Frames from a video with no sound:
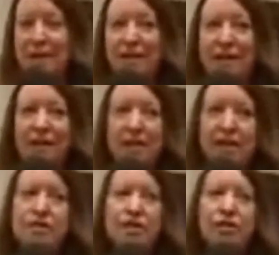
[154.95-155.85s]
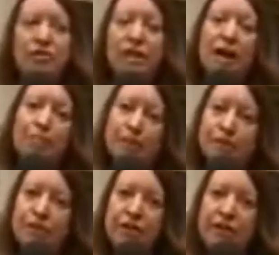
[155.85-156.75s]
But it, it is a unique
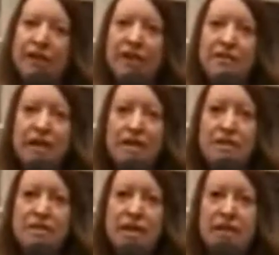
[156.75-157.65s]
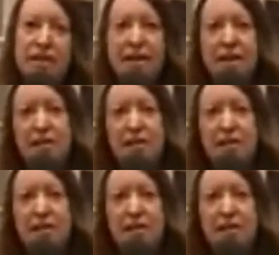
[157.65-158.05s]
opportunity, as Guy said.